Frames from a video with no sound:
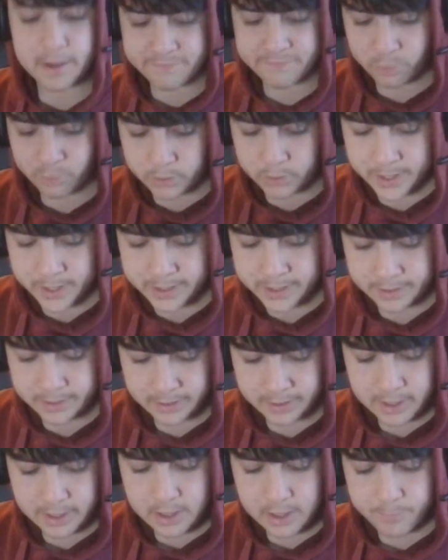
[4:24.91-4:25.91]
14
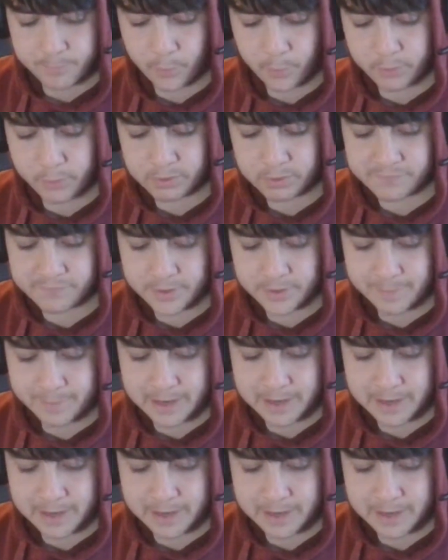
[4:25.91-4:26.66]
point win for them,